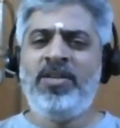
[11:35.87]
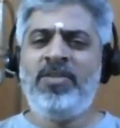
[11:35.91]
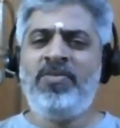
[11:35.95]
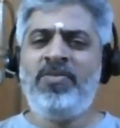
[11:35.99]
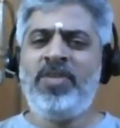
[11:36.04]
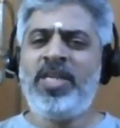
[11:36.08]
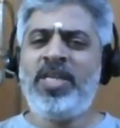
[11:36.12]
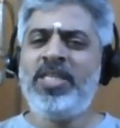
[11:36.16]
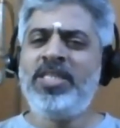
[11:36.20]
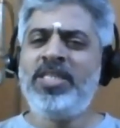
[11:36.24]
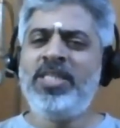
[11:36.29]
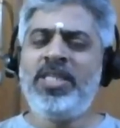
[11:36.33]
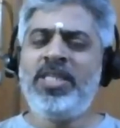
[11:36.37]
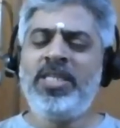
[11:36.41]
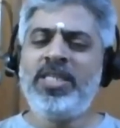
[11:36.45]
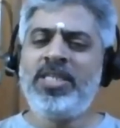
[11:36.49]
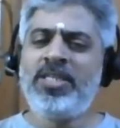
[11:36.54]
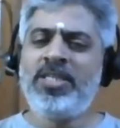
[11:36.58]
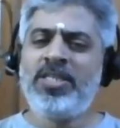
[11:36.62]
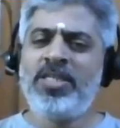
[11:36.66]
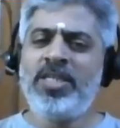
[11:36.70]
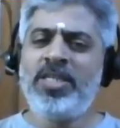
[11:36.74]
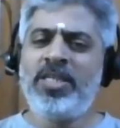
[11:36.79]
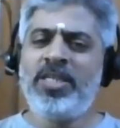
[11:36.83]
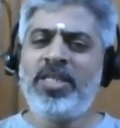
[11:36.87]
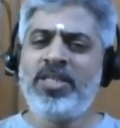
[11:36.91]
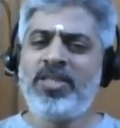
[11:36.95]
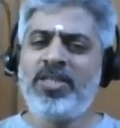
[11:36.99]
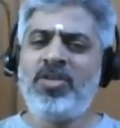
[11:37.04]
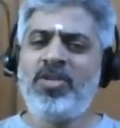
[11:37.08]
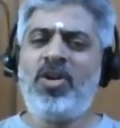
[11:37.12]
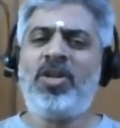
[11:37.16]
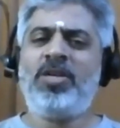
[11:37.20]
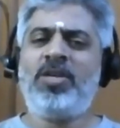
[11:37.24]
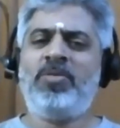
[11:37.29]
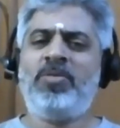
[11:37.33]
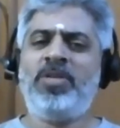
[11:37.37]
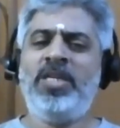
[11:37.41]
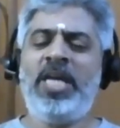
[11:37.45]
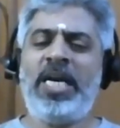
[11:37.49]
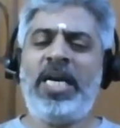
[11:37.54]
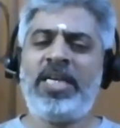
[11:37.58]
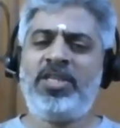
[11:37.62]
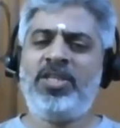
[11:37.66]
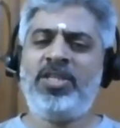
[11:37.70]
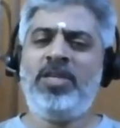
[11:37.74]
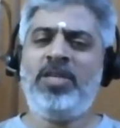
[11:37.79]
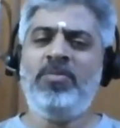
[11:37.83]
Whereas it is not.
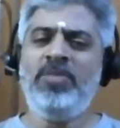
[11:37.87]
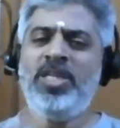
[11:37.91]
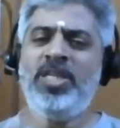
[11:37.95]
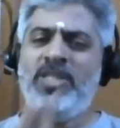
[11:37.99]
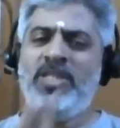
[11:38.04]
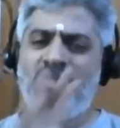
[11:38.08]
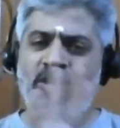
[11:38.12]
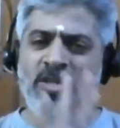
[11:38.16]
Inaction means